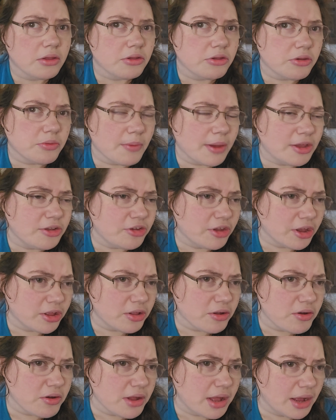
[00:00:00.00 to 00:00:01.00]
to my
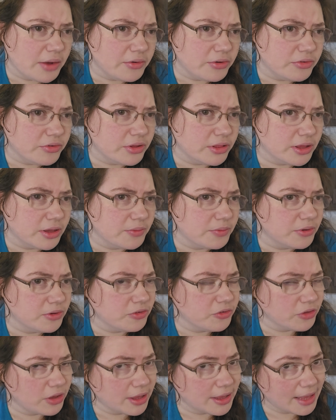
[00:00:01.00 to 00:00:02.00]
channel. I would really
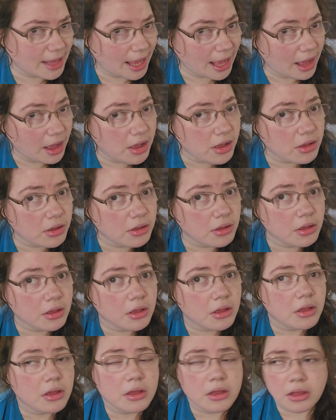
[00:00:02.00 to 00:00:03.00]
appreciate that.
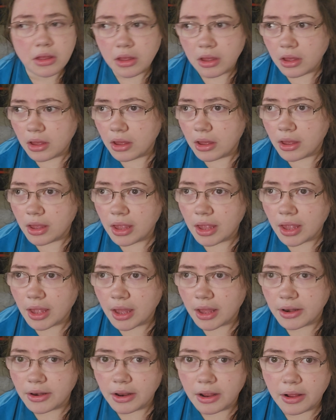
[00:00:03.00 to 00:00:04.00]

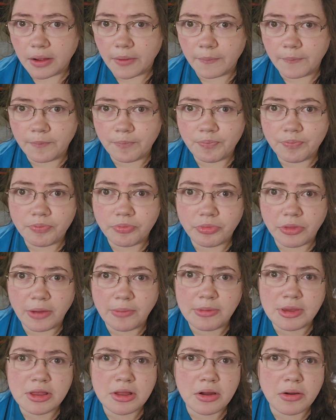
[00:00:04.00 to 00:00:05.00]
And let
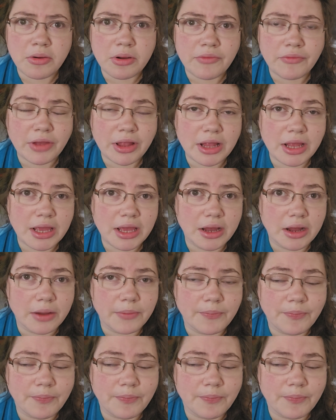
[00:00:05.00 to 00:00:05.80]
me know of any